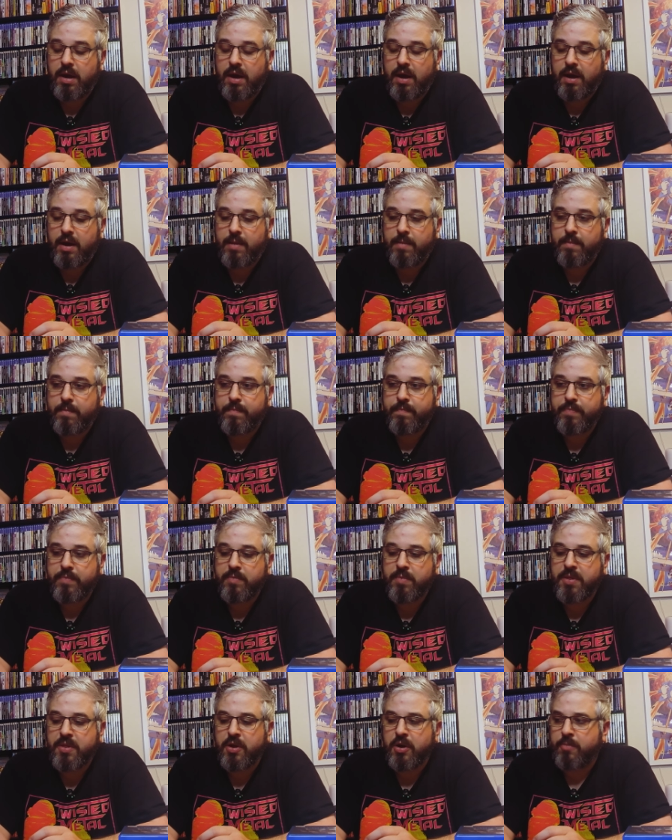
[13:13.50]
Um,
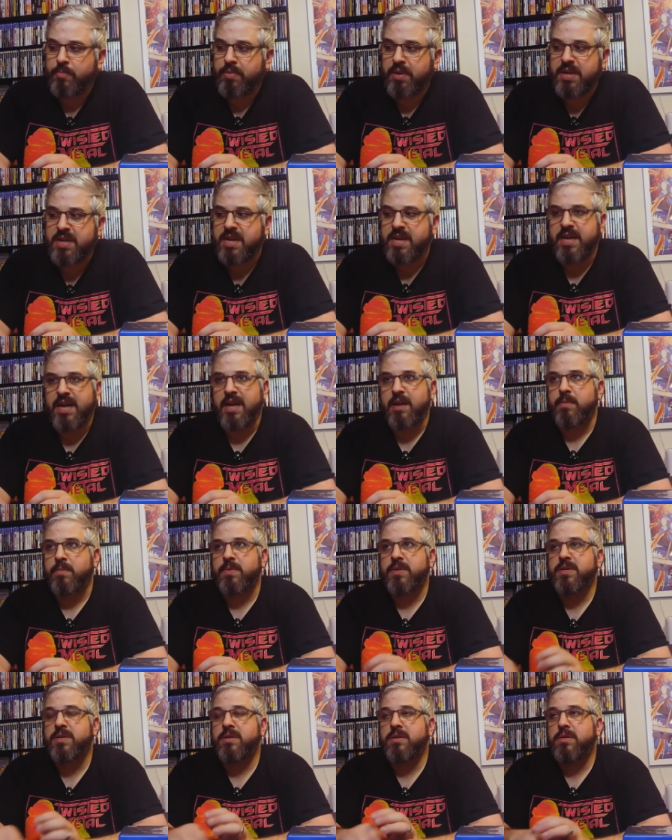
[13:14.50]
but there are plenty of
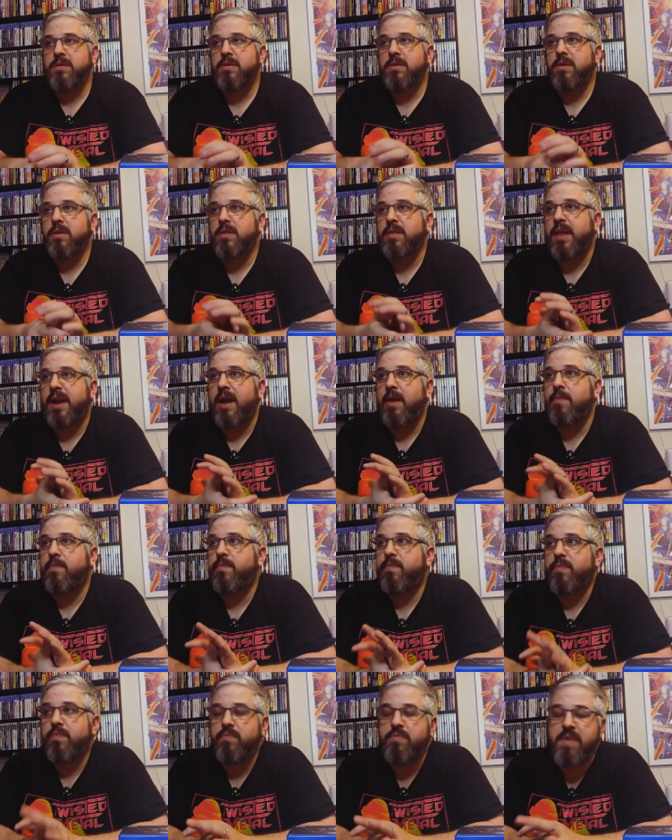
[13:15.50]
games that
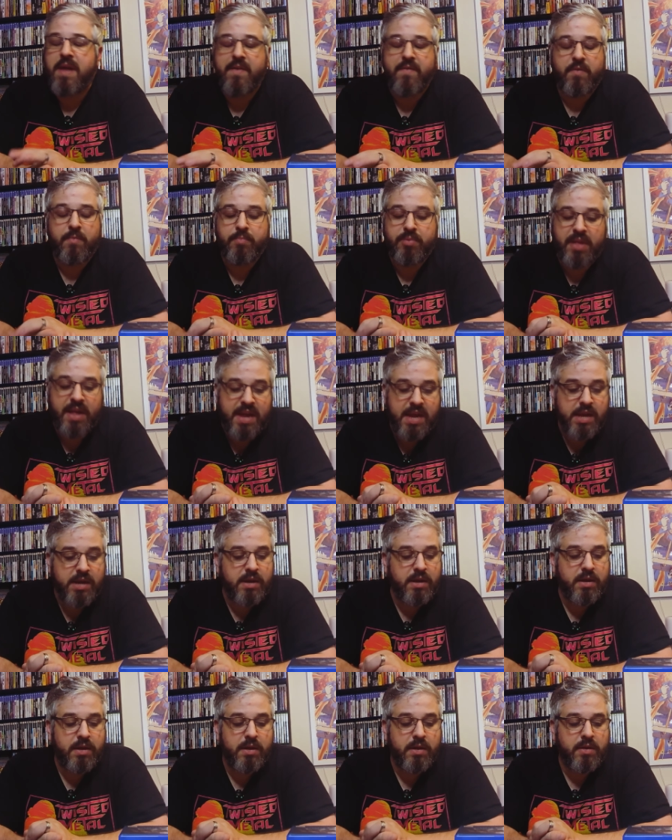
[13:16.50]
I've never
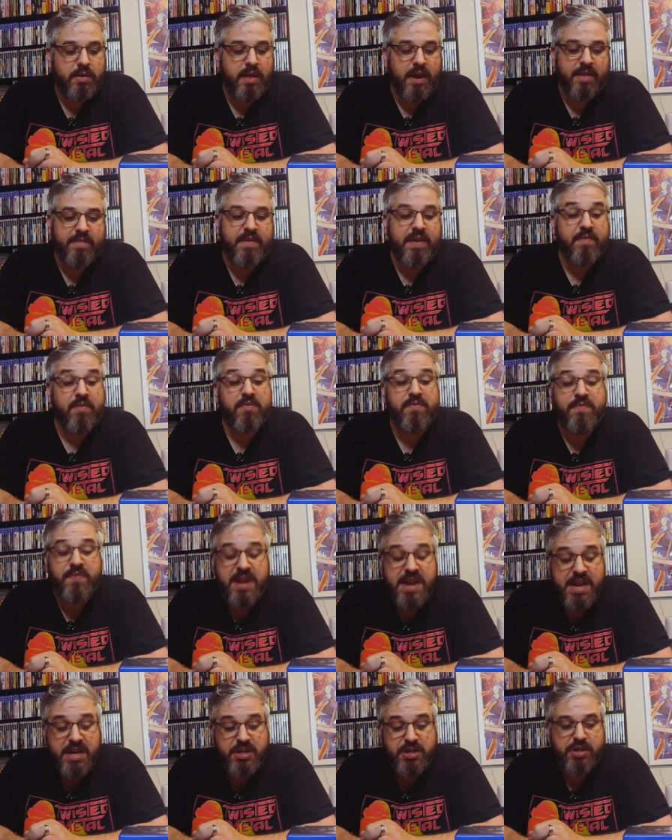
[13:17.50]
played that I've never
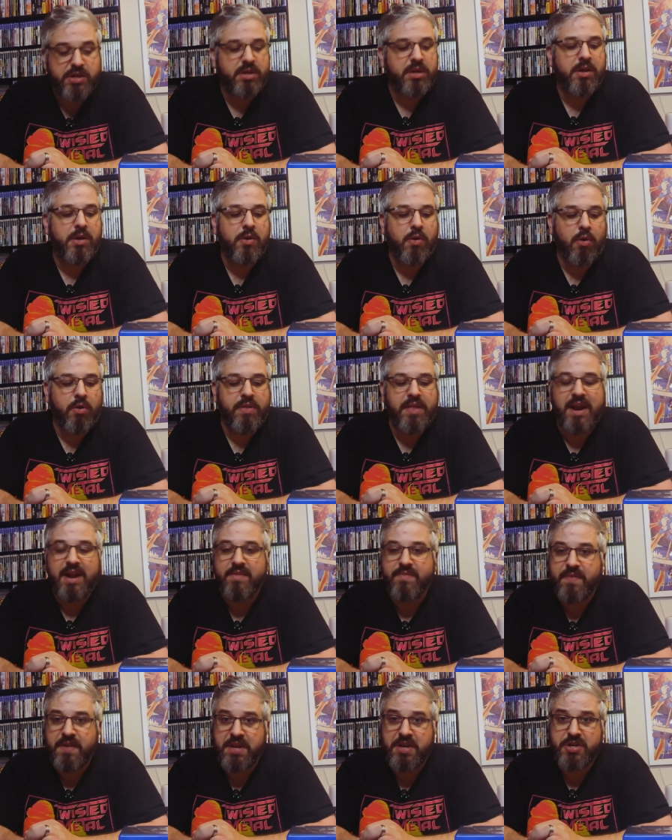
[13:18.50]
finished or that
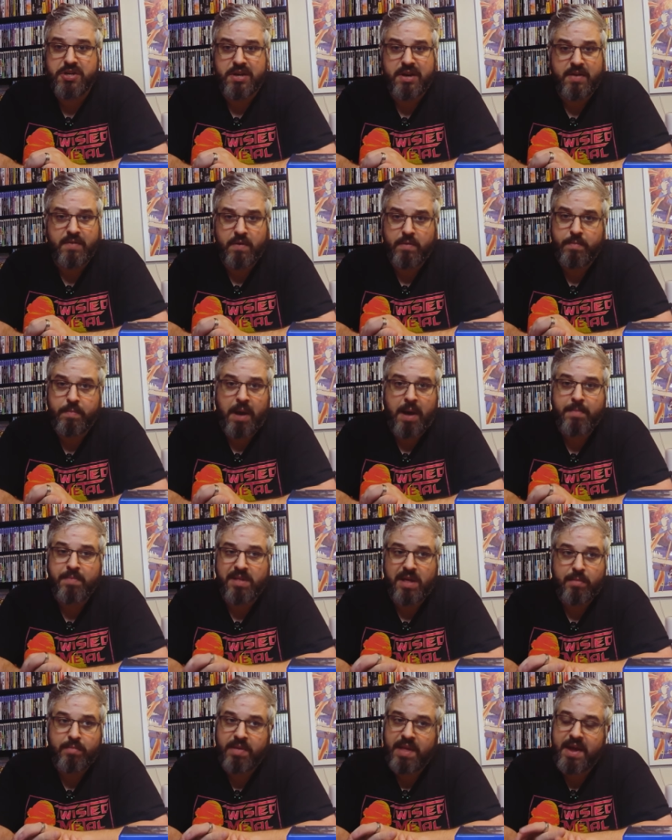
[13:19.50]
I finished and never
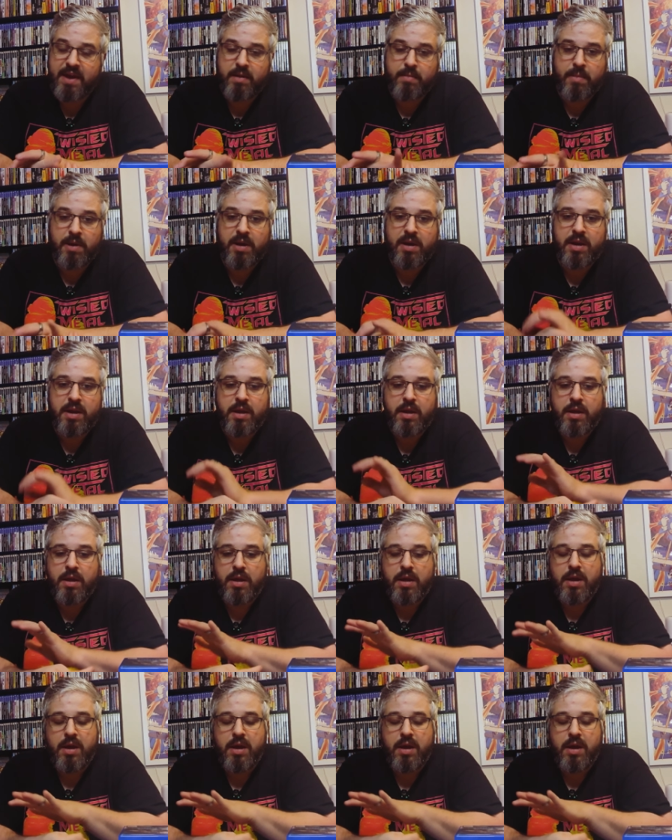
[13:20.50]
popped that platinum on